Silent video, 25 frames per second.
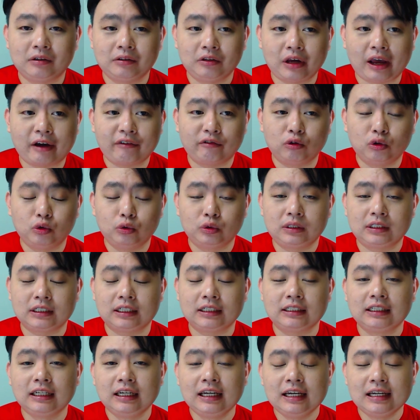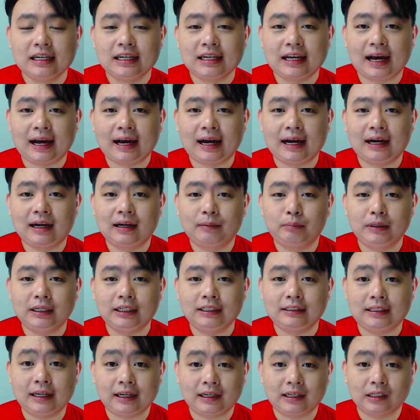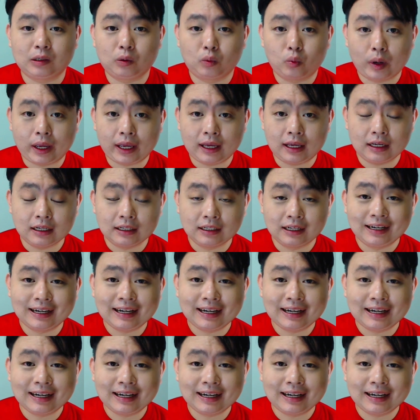you have looted are being taken away.